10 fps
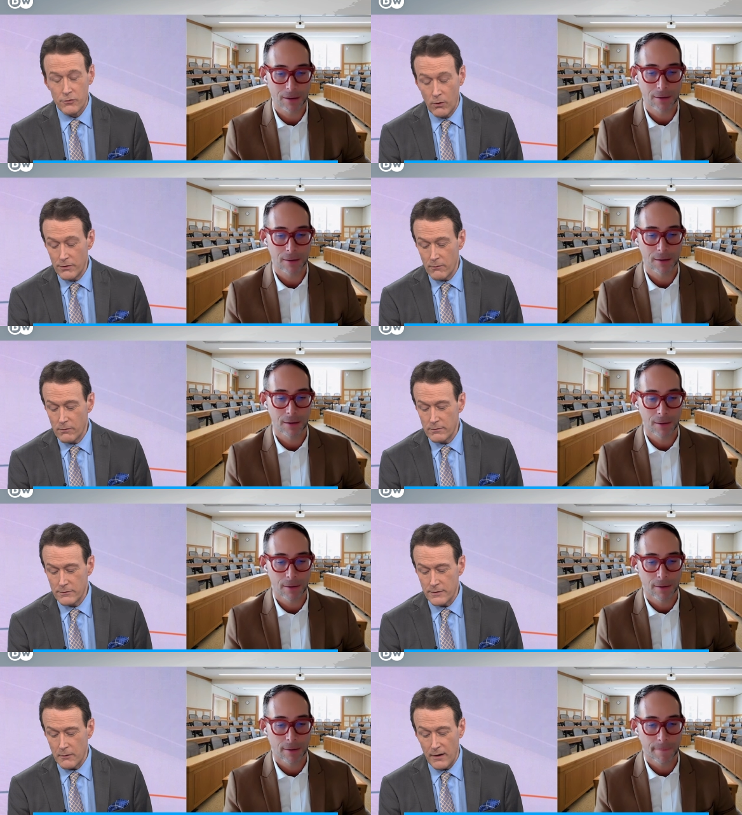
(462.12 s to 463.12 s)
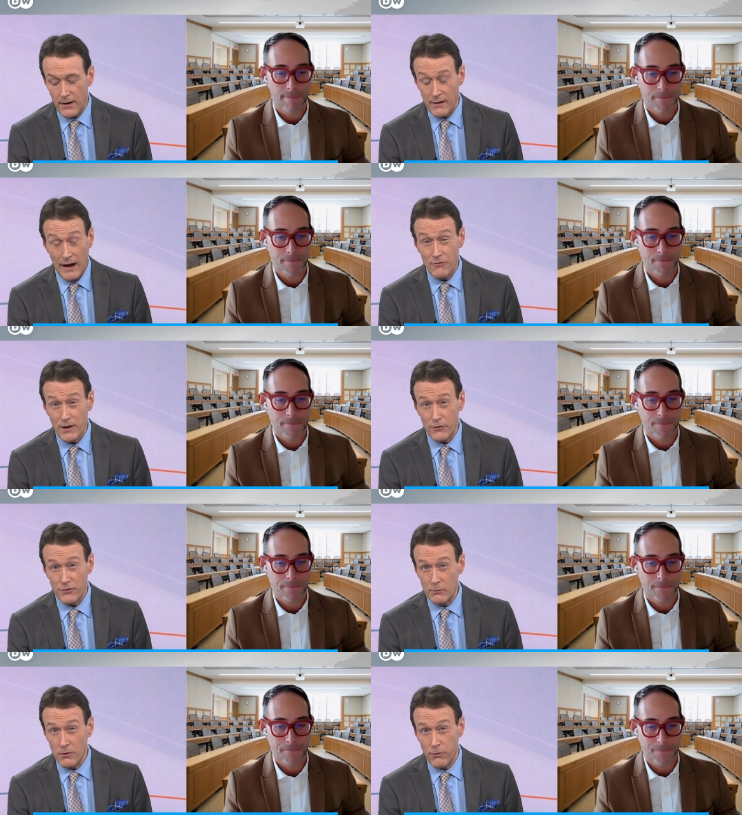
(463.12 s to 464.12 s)
Speaker 1: one that some, I've never
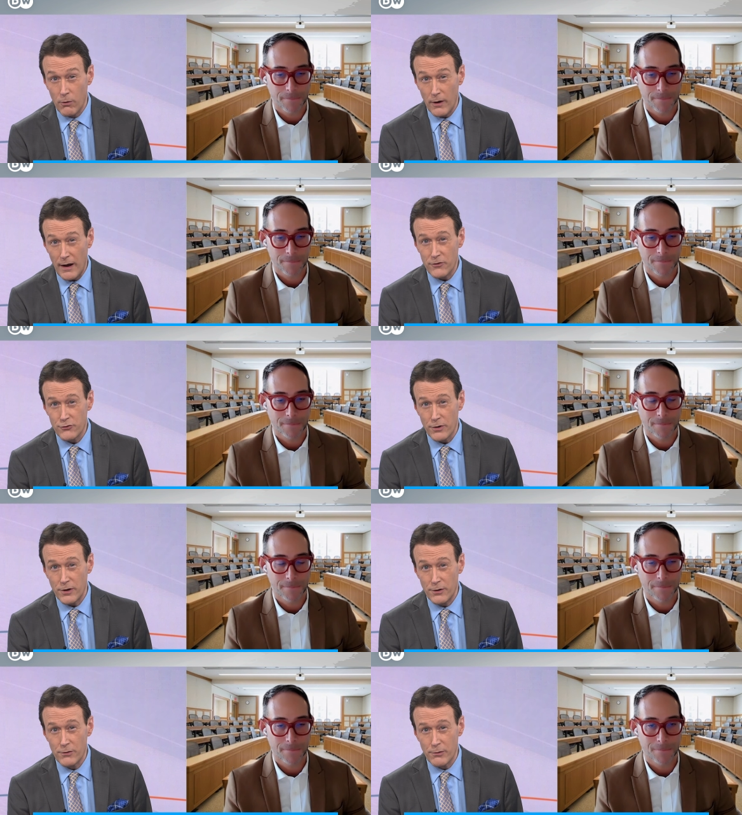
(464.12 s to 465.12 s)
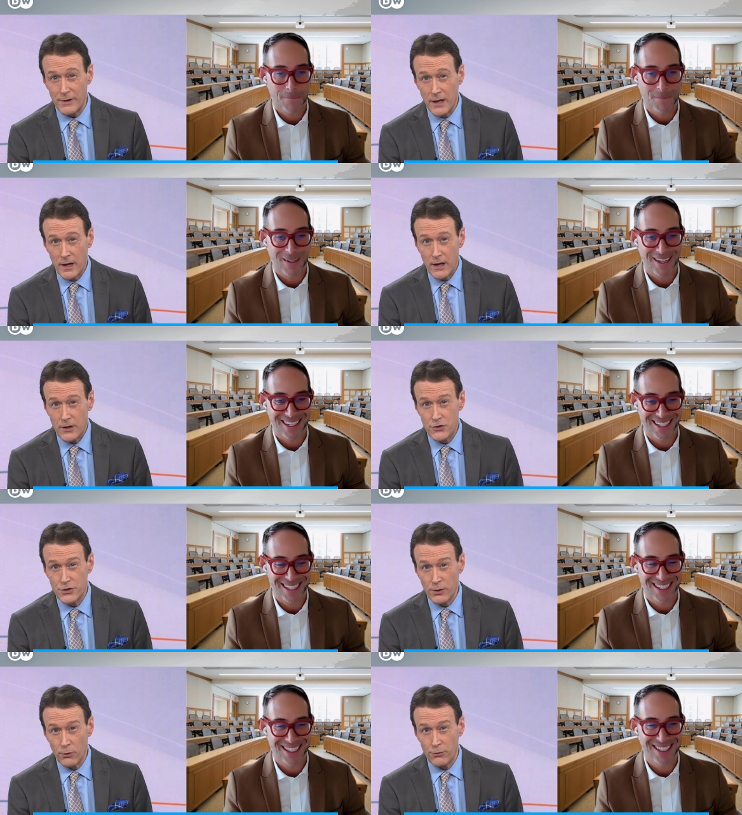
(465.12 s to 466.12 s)
seen before extra uterine
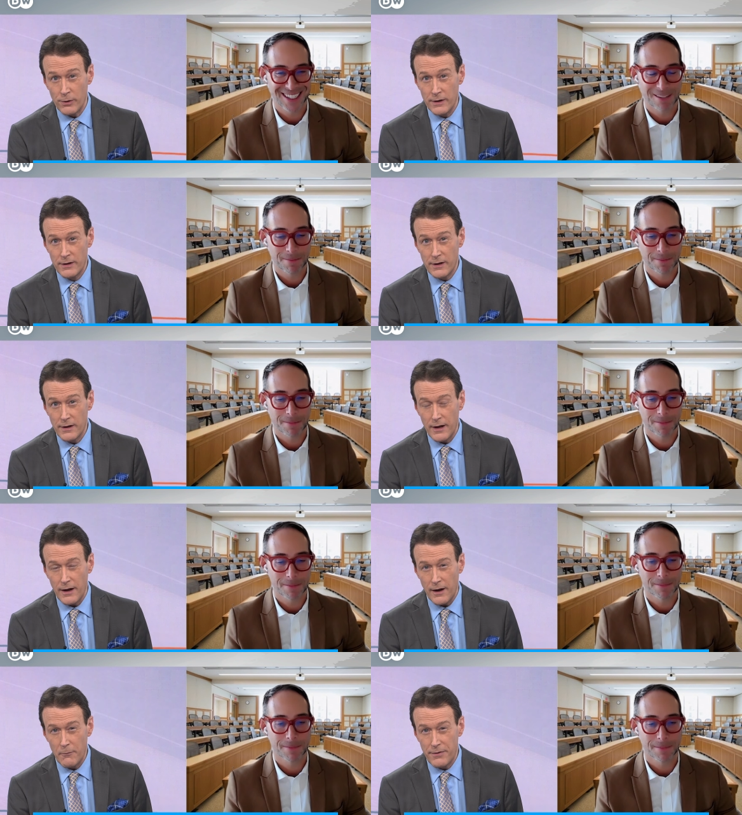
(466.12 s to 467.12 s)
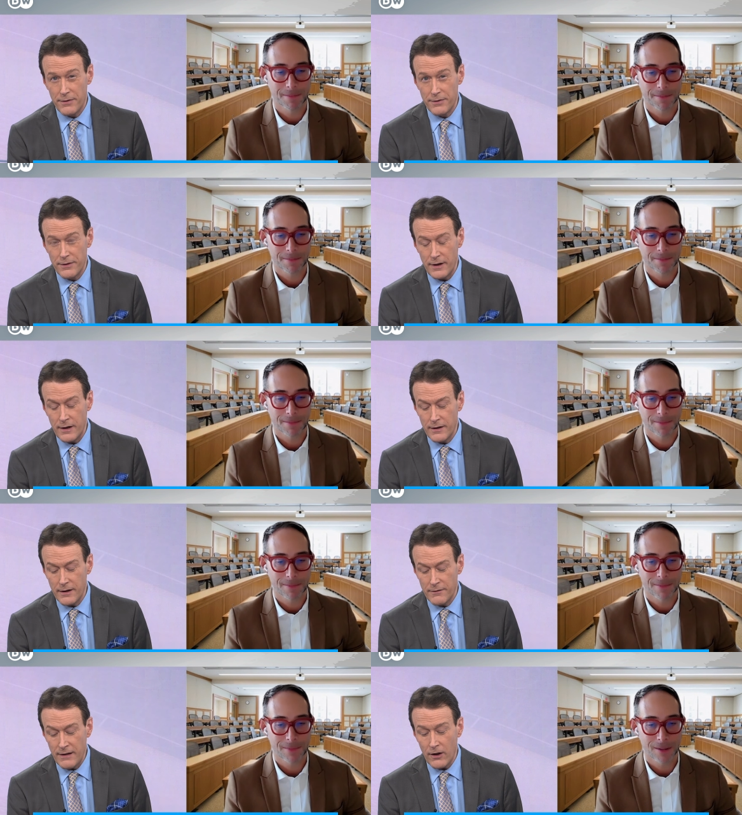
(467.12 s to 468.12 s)
children. Um, in,
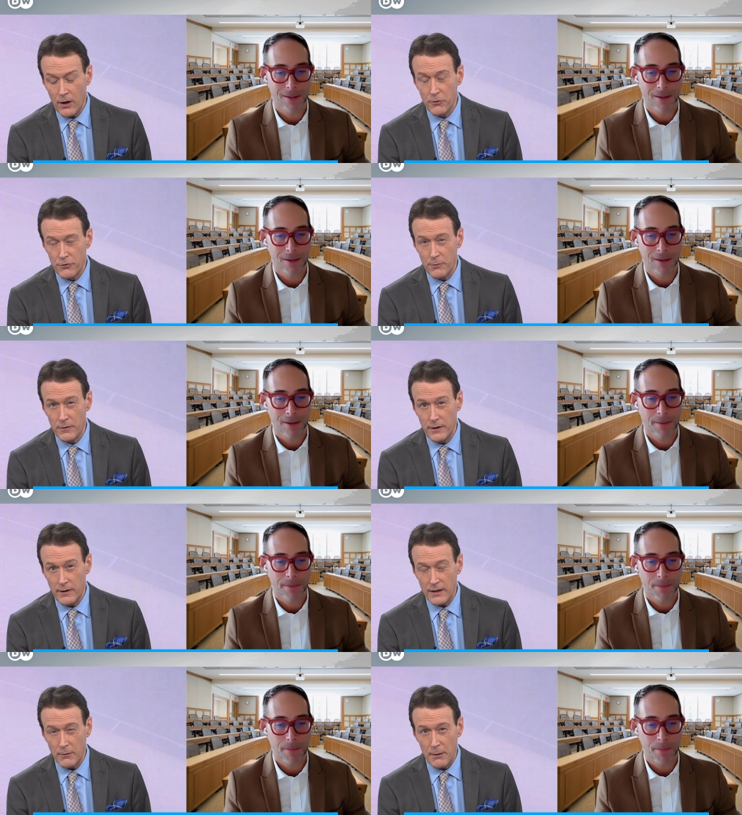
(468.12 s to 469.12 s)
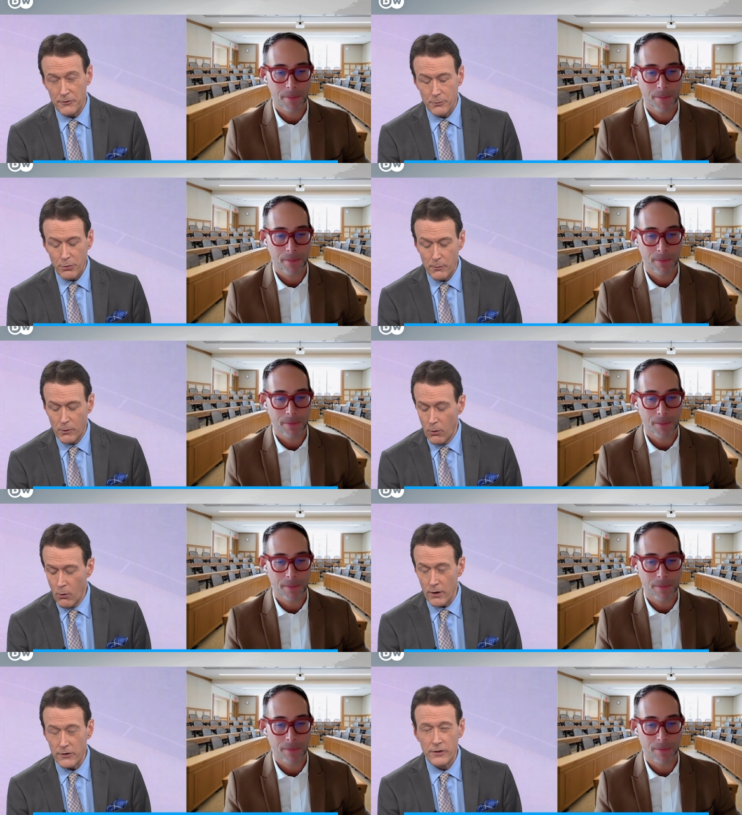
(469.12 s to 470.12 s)
and that comes from the Alabama Supreme
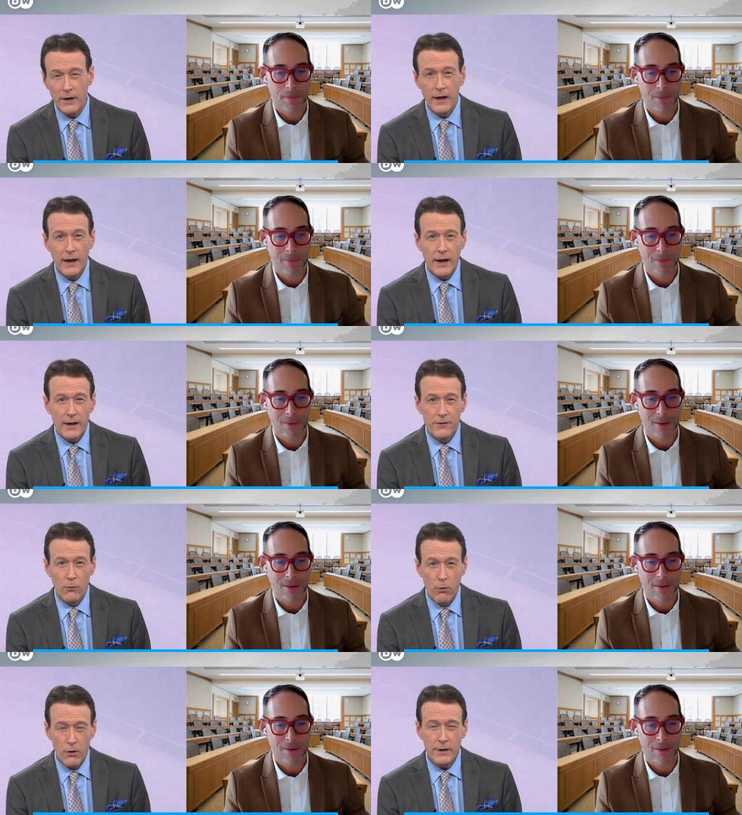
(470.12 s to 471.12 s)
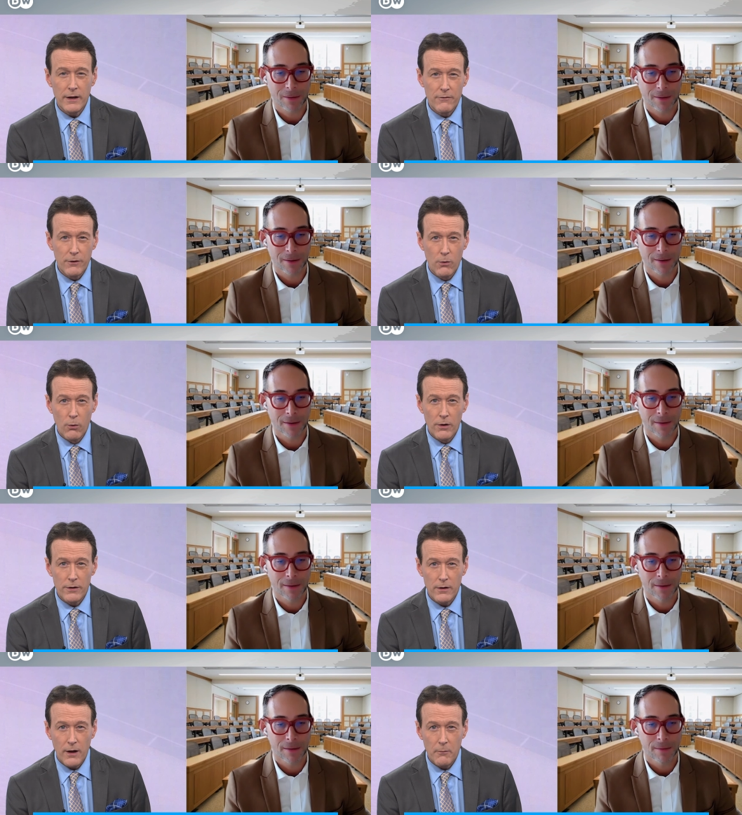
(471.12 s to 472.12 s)
Court. The wording of the
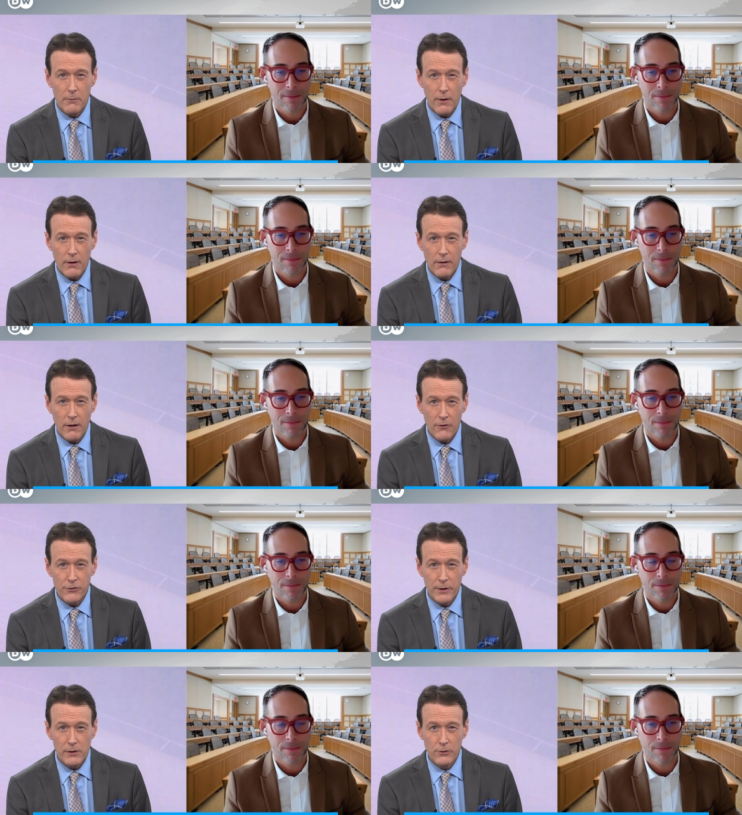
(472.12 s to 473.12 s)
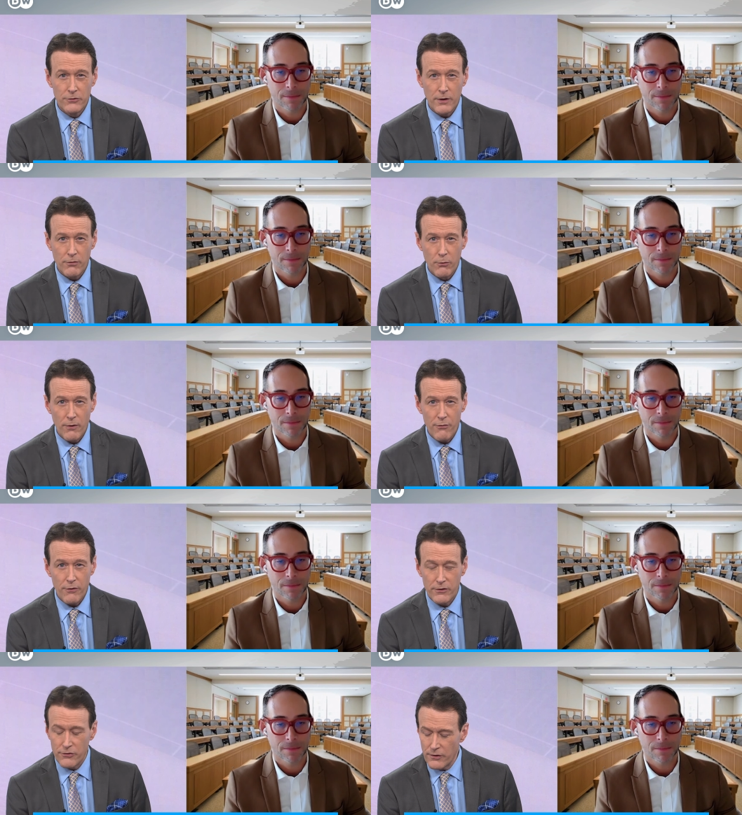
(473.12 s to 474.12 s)
court um, also includes several
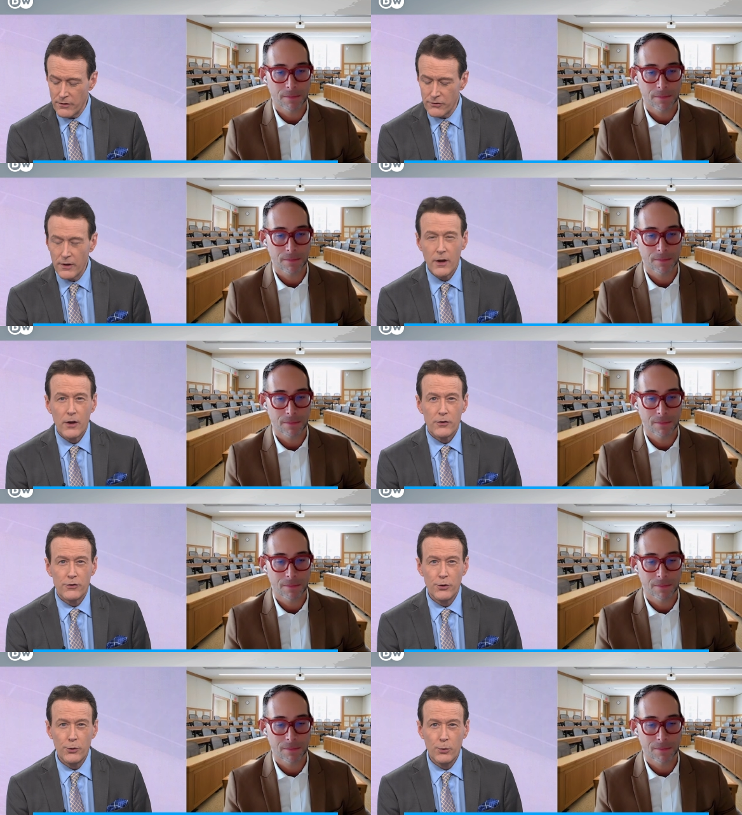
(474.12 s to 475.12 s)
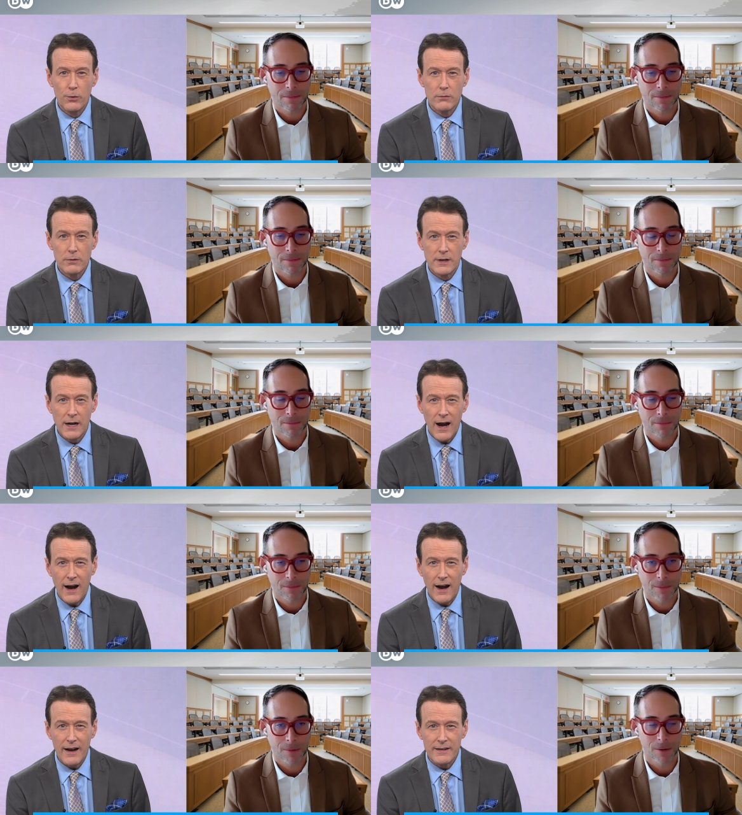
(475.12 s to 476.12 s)
references to
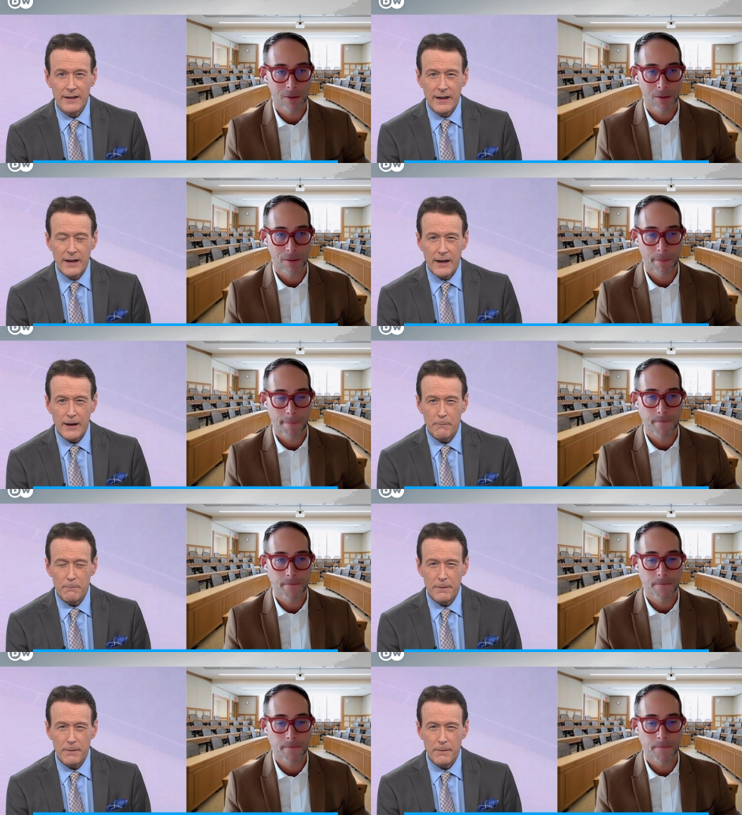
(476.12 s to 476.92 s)
God. Uh,